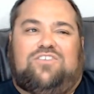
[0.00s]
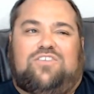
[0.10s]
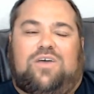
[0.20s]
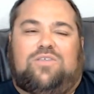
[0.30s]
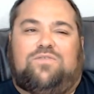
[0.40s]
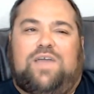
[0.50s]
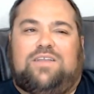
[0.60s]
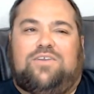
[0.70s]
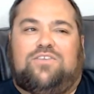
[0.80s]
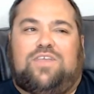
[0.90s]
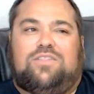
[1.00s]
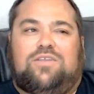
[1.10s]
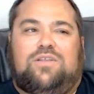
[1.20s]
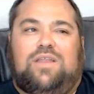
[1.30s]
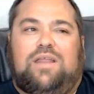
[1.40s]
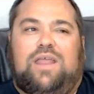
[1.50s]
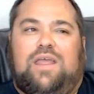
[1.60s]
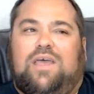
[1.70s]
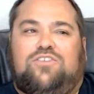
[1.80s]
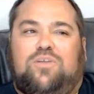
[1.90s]
other factors like the
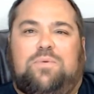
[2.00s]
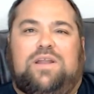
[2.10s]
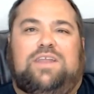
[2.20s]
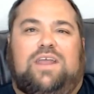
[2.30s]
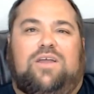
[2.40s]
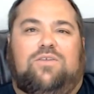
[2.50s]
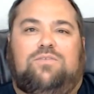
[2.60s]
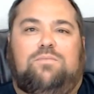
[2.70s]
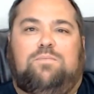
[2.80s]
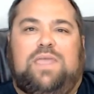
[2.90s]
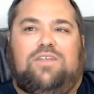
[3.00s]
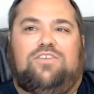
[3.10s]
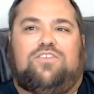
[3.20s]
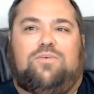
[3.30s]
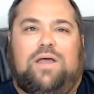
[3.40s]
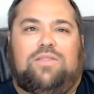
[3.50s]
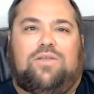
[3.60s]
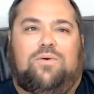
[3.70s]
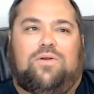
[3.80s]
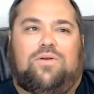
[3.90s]
Super Nintendo being just around the
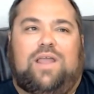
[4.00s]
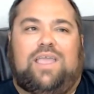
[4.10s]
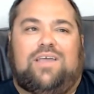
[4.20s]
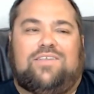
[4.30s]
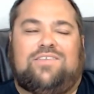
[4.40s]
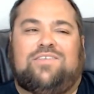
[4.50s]
corner, I guess.